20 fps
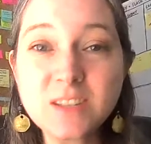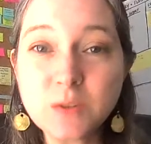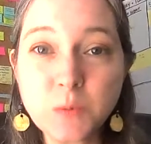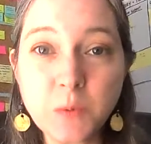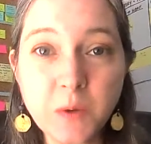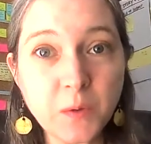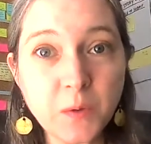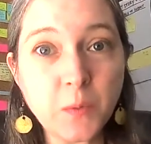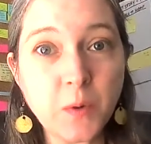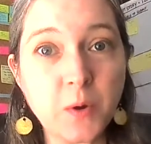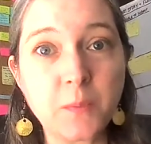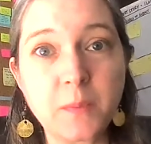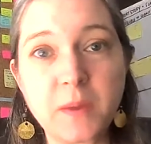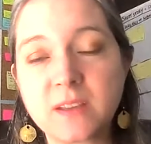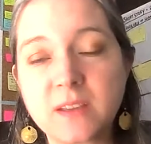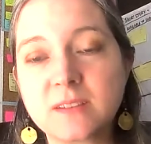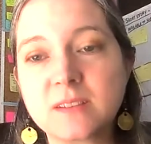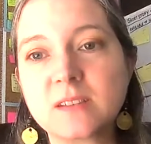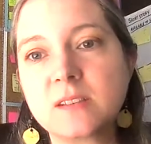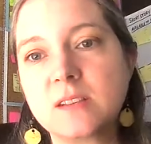a sweet
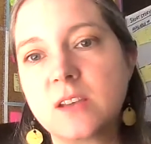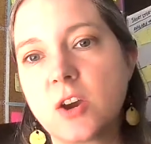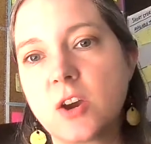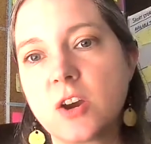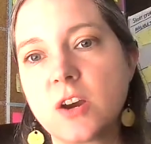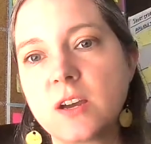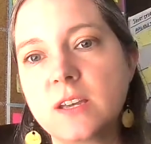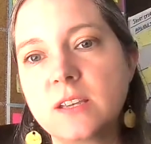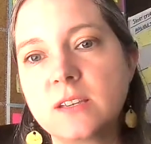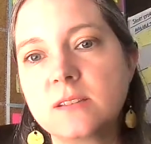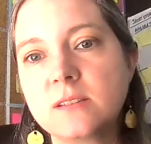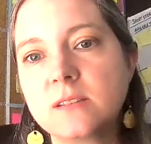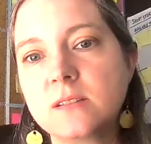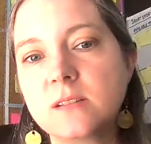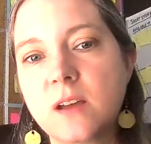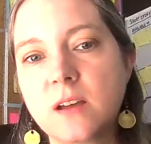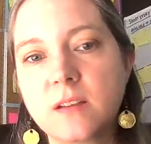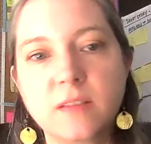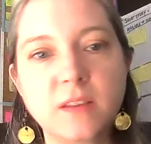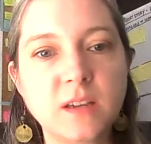romance. There is
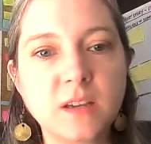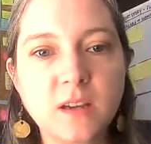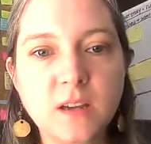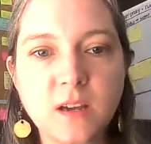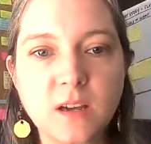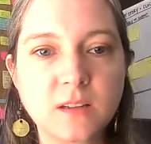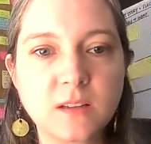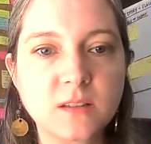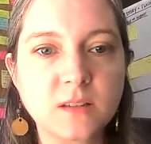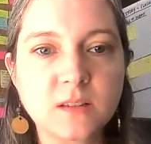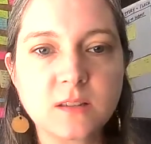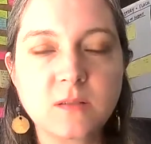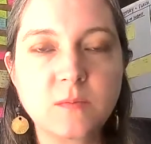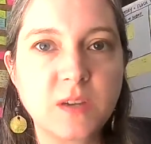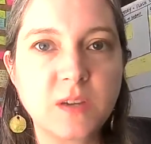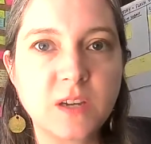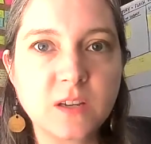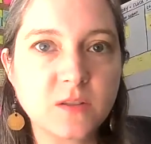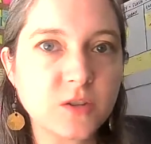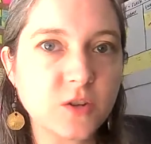nothing to
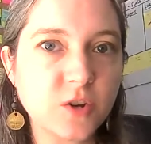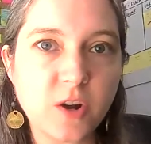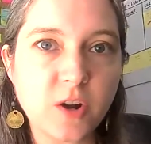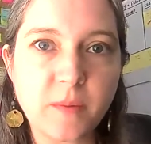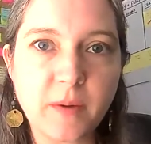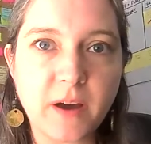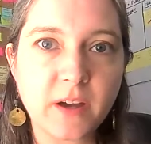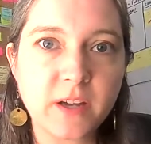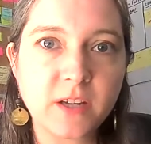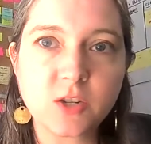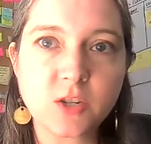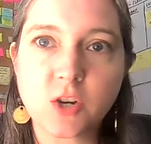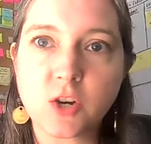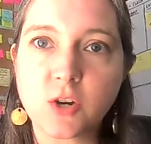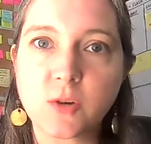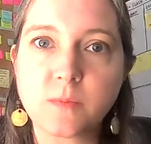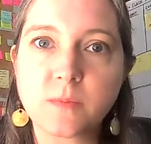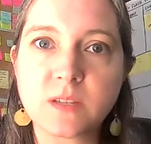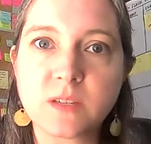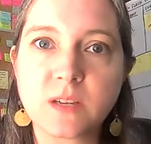be concerned about in
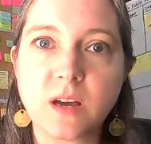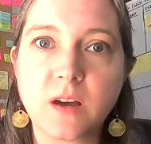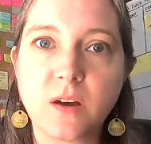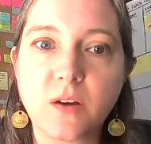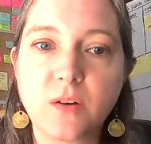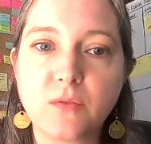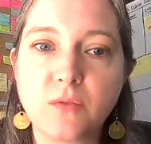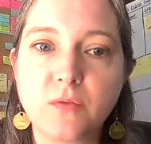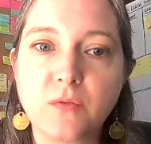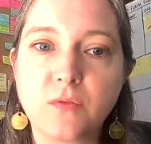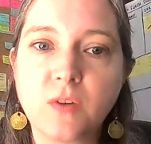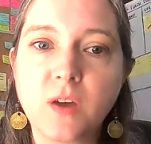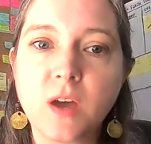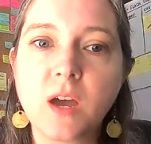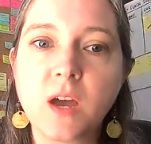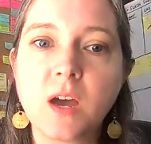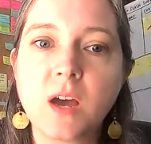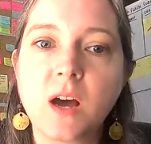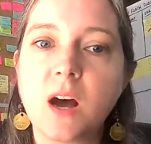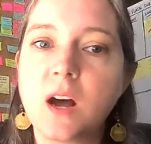terms of
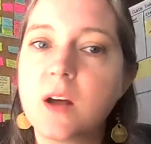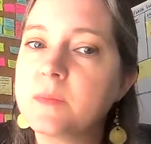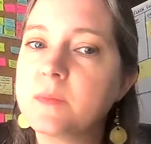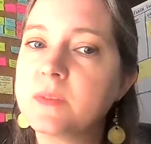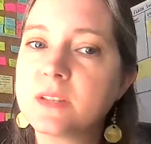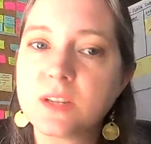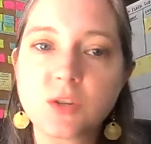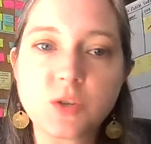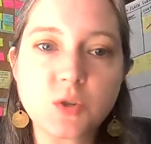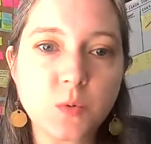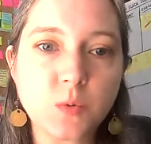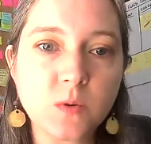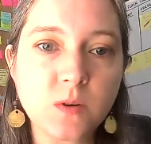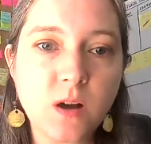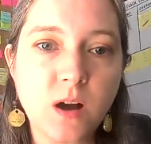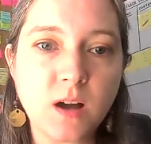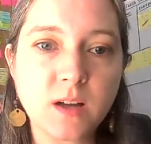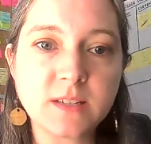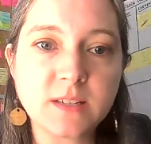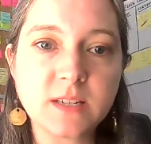sensual
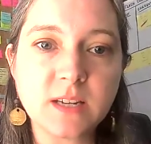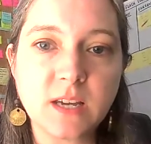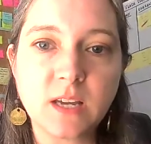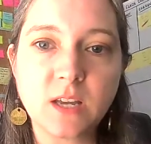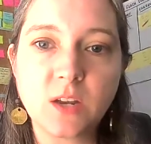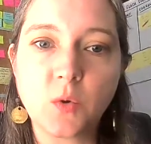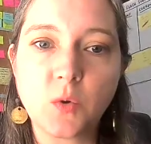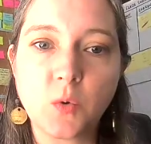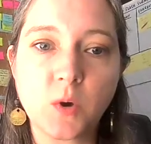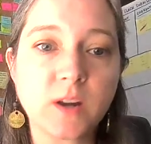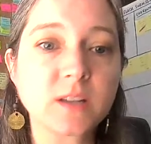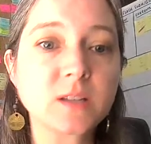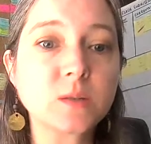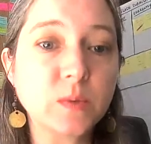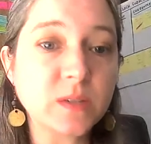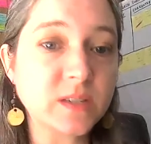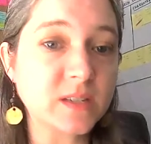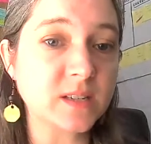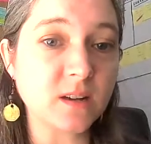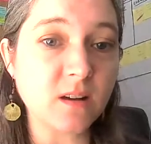content or
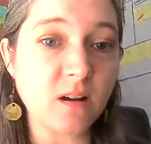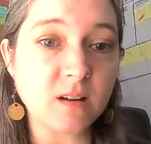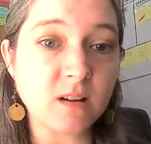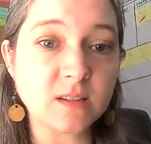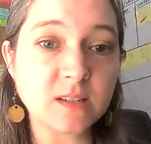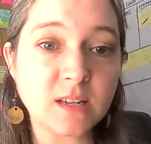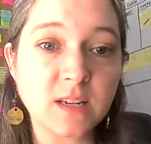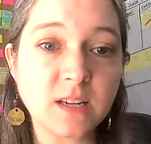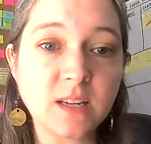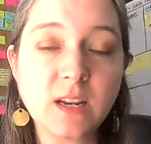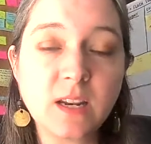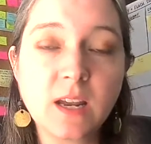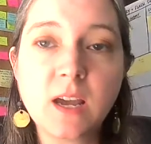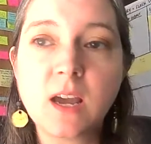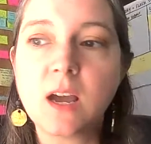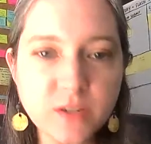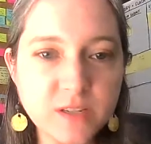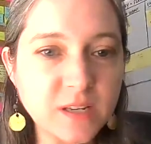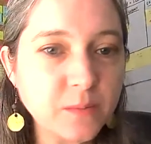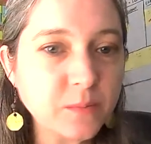explicit content.
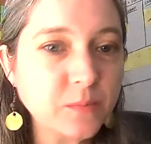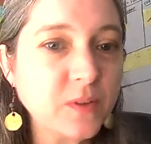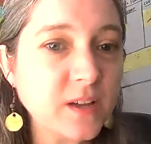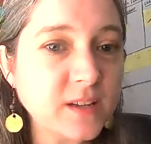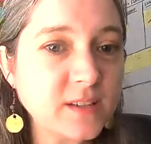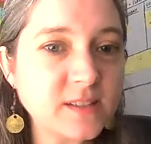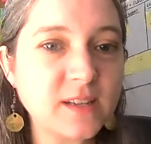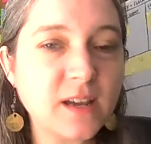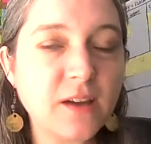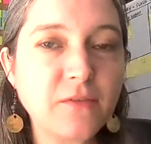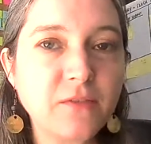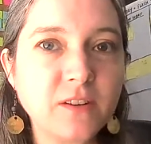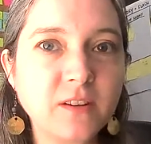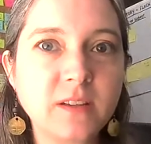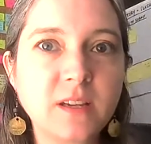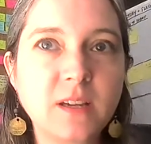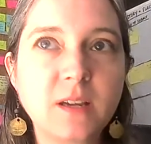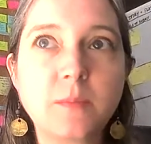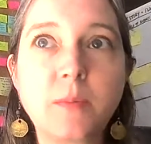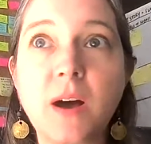13 plus
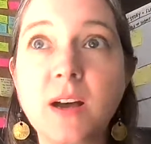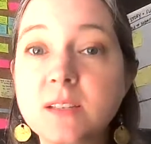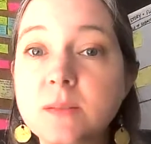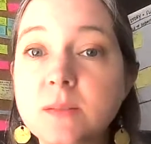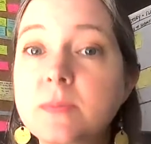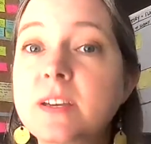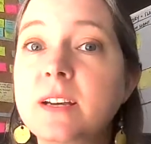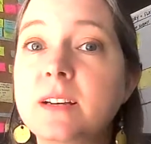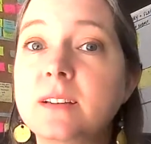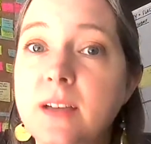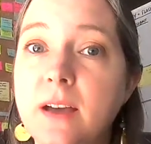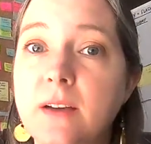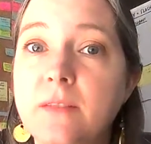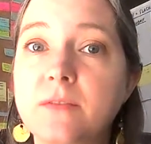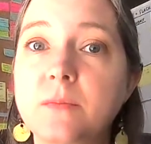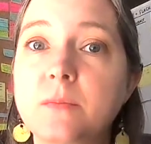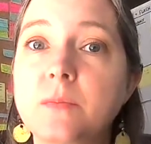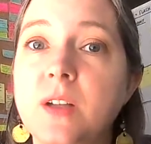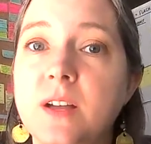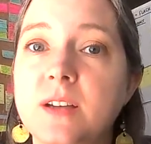definitely, possibly
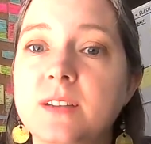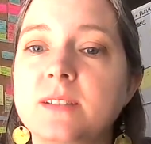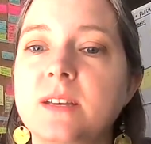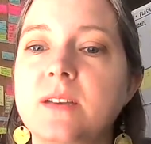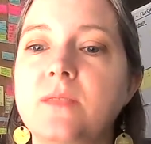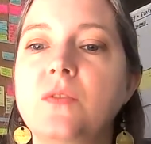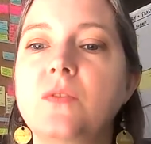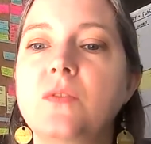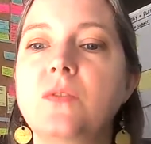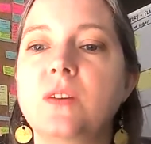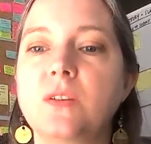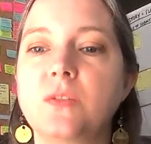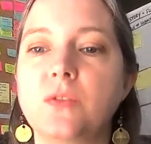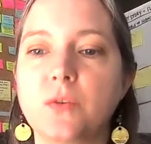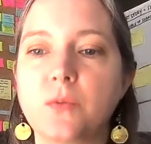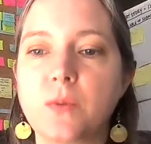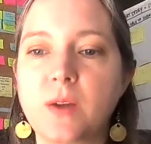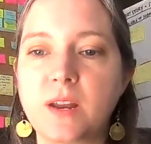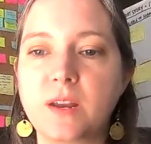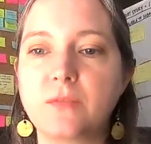11 plus if you think
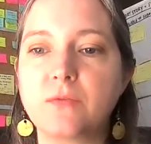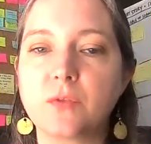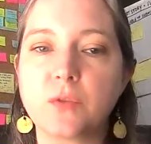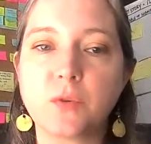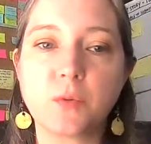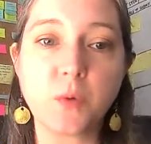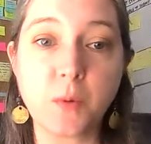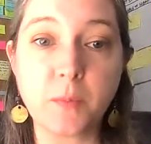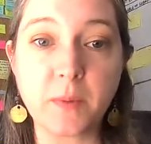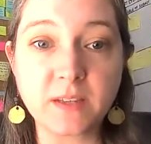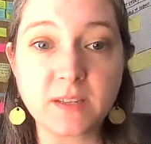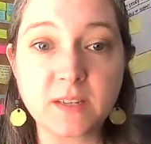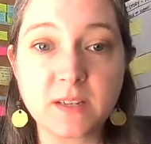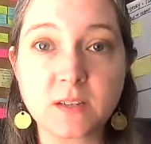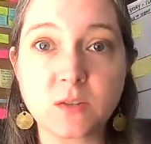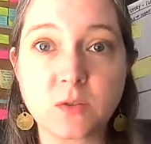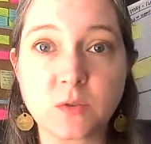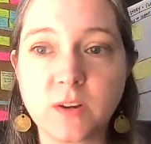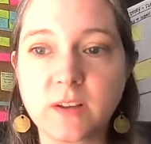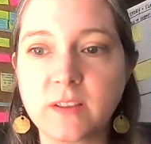they're ready for the
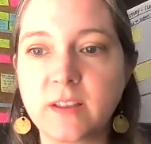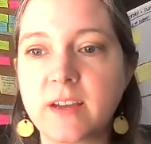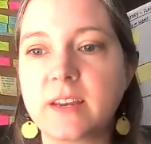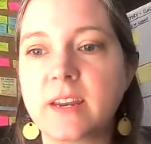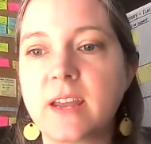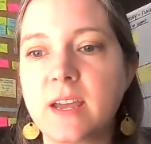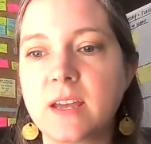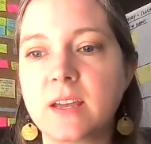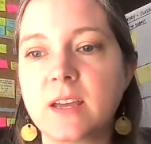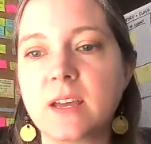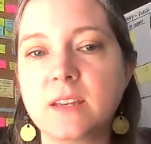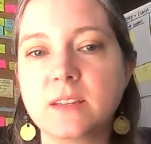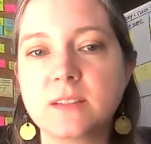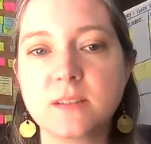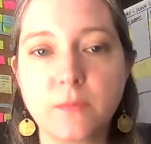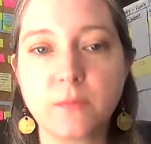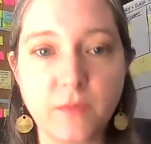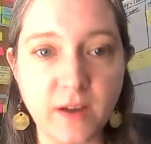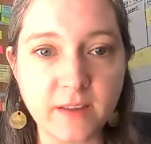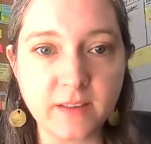romantic storyline and
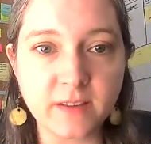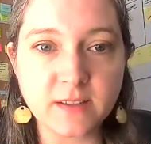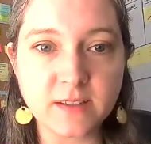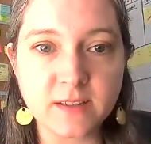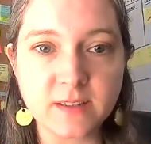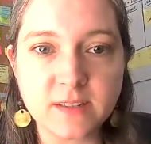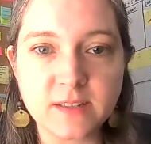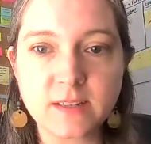some violence.